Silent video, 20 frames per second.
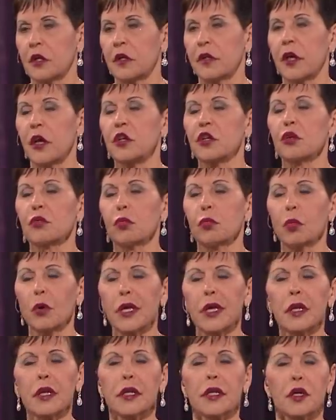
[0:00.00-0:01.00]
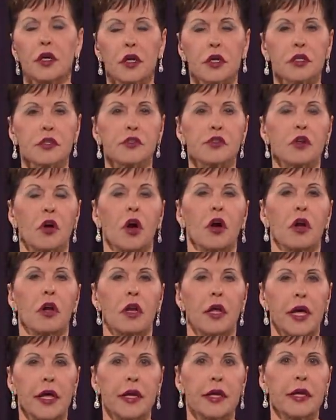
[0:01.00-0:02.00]
that you're really going to start
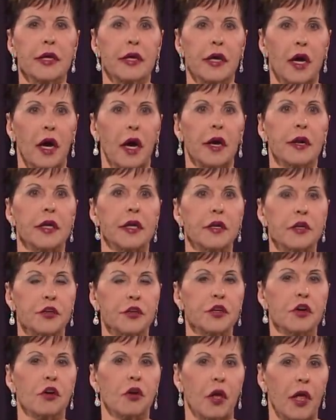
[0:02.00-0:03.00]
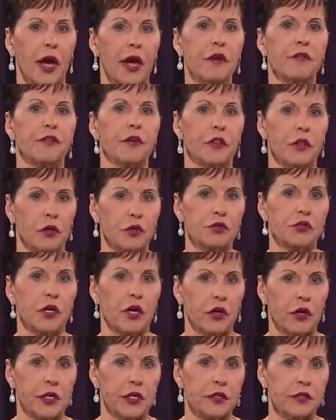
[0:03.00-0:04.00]
letting God into your life in those
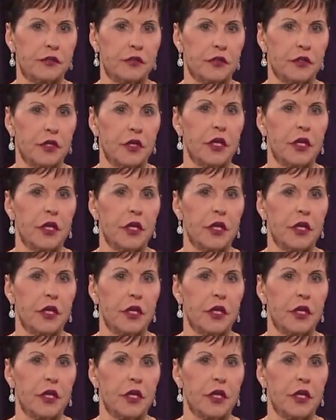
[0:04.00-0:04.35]
areas